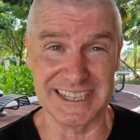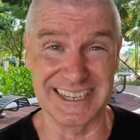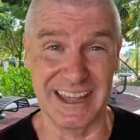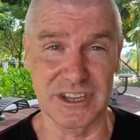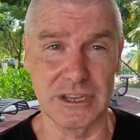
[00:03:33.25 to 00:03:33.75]

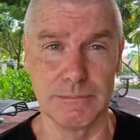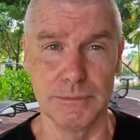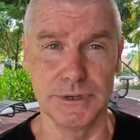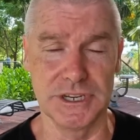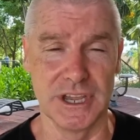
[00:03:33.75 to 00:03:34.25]
That's another
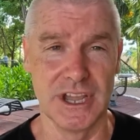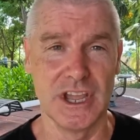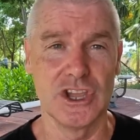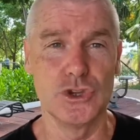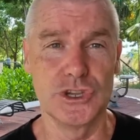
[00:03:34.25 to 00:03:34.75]
commitment
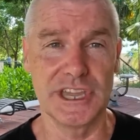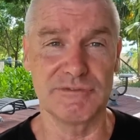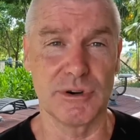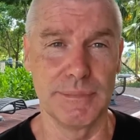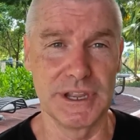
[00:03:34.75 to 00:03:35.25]
you
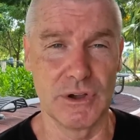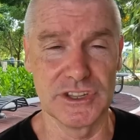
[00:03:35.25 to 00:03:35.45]
get from me